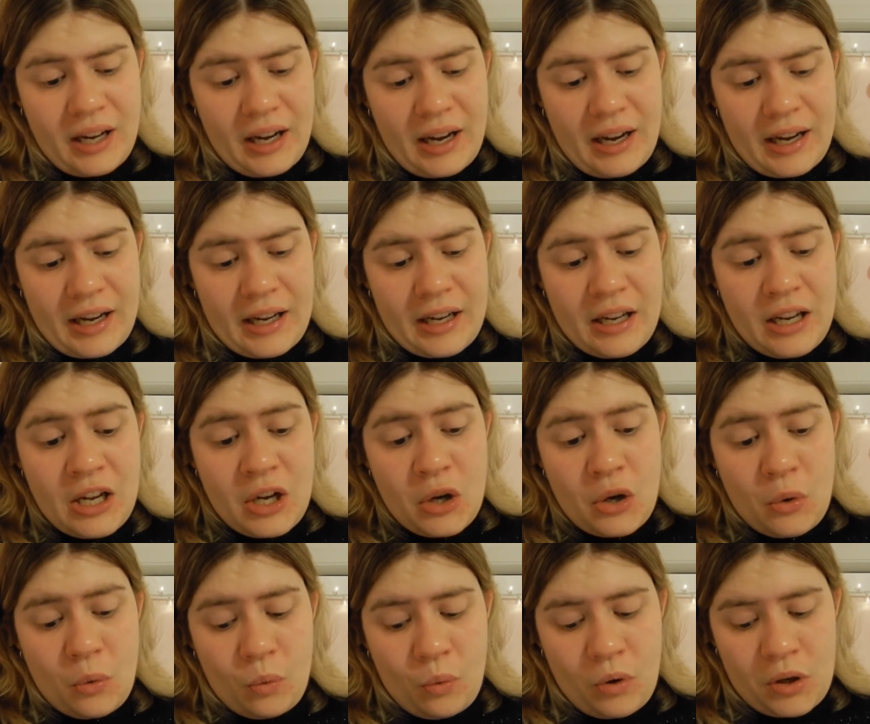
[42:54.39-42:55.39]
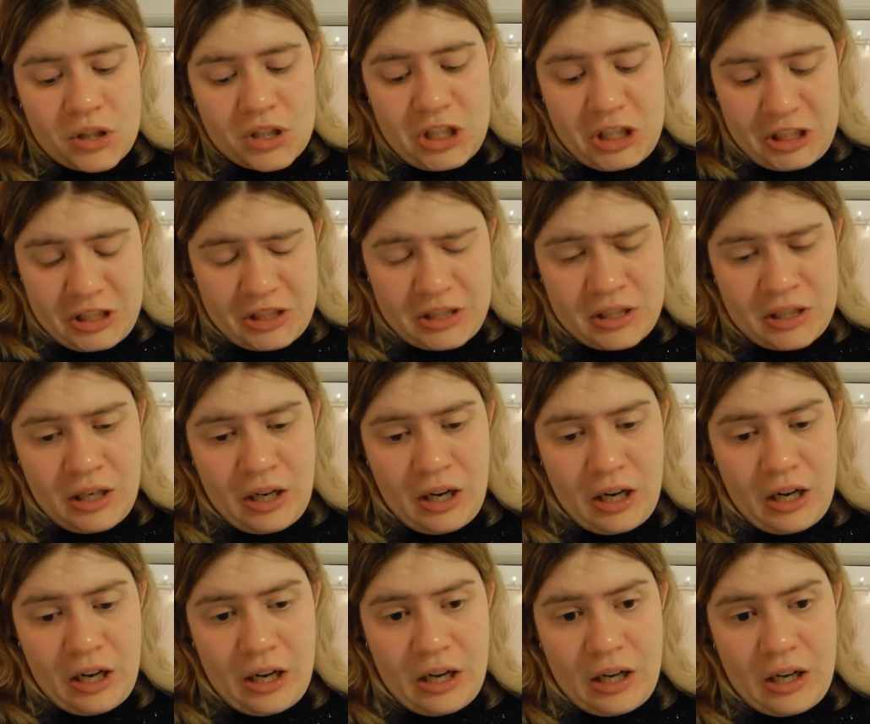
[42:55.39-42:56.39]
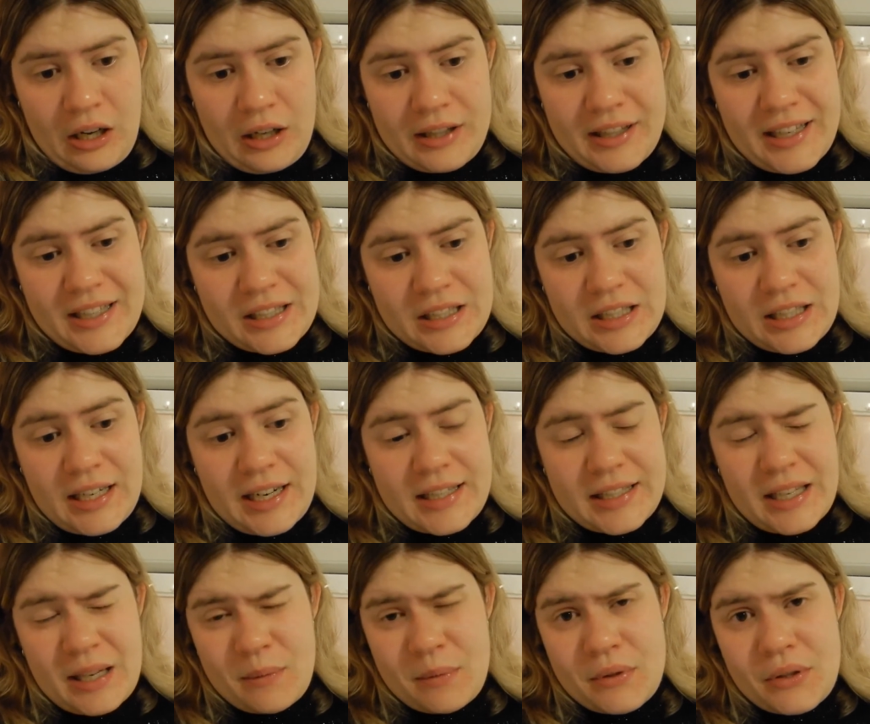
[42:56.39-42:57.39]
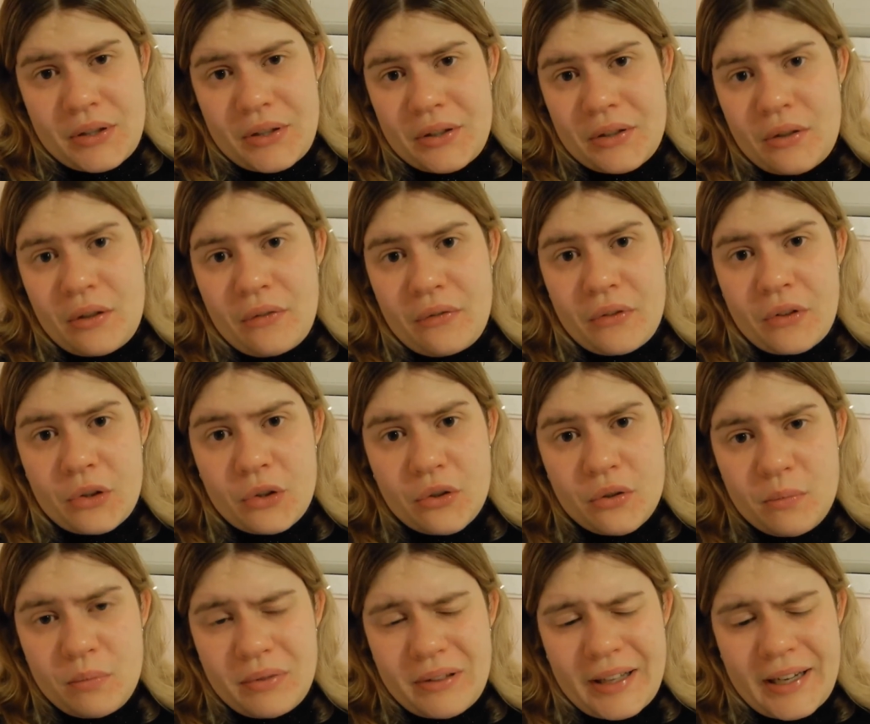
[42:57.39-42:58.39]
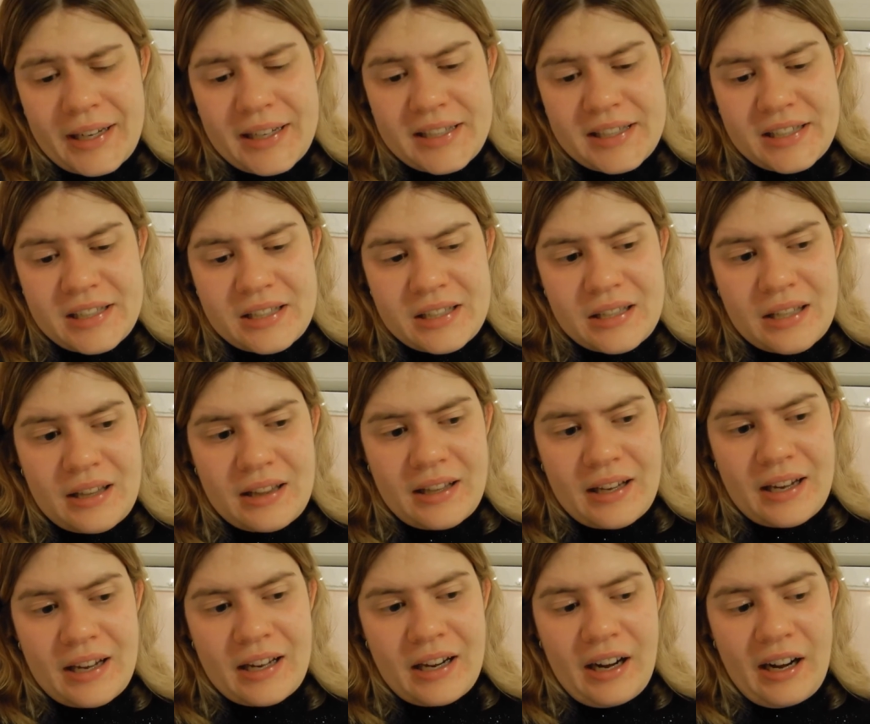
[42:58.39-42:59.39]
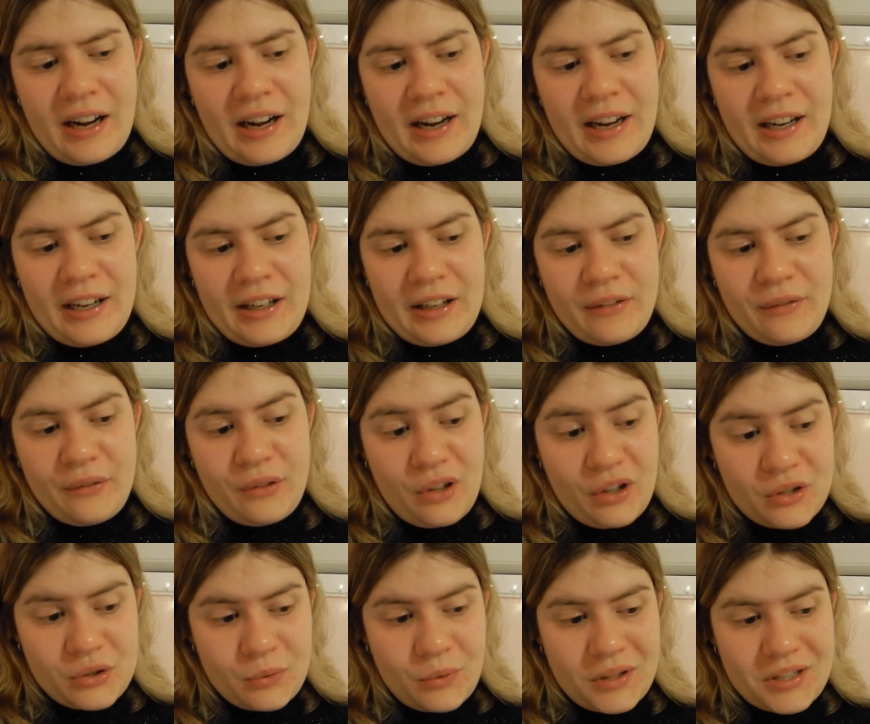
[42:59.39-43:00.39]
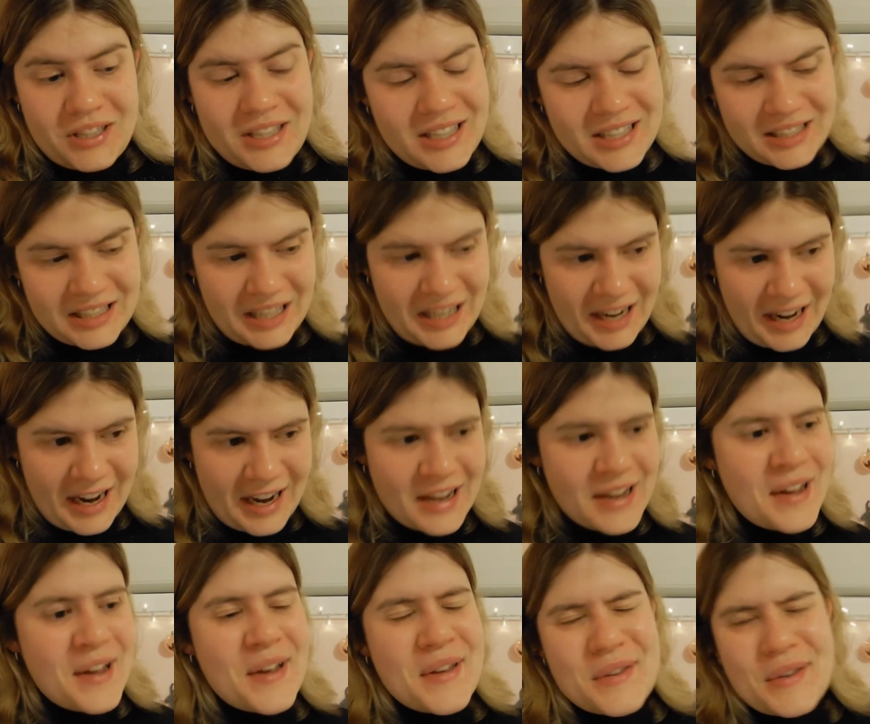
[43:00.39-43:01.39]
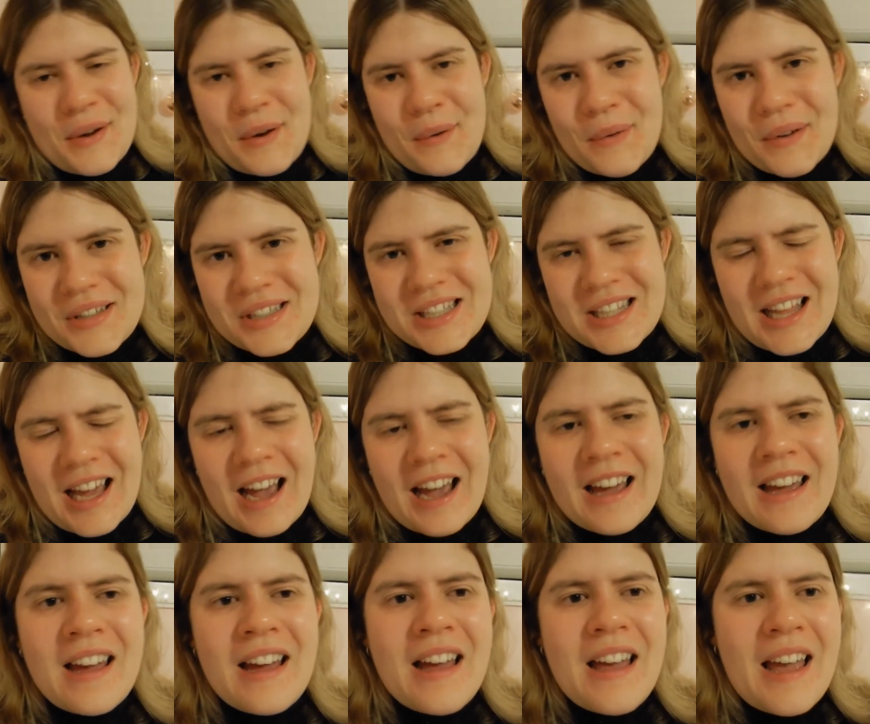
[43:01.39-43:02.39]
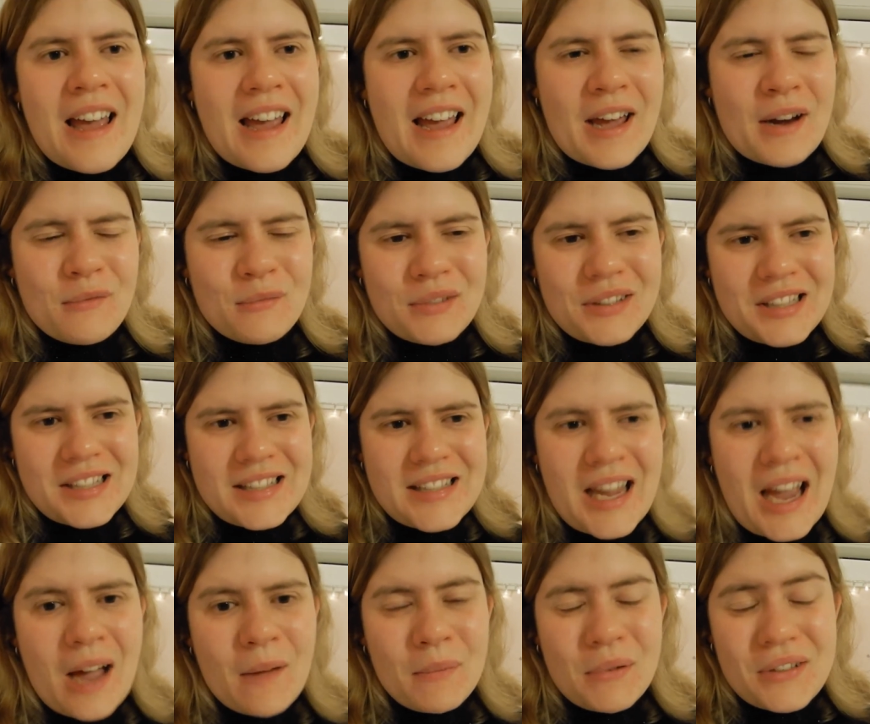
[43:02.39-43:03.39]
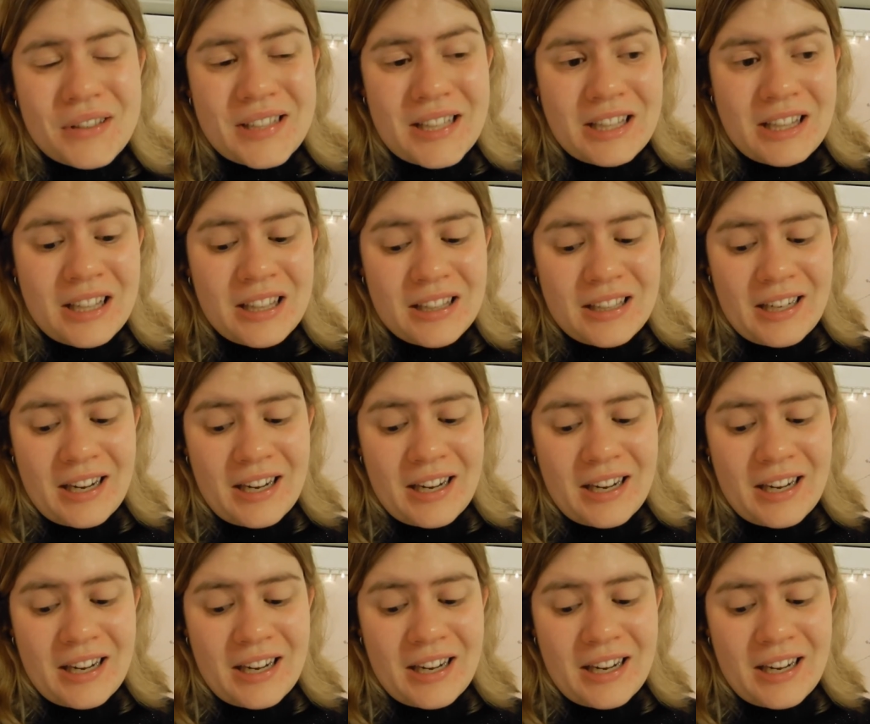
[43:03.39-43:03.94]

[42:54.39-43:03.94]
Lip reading: I watched yesterday's episode of The Good Place that I forgot to watch yesterday, so I watched that, and I'm really sad because I think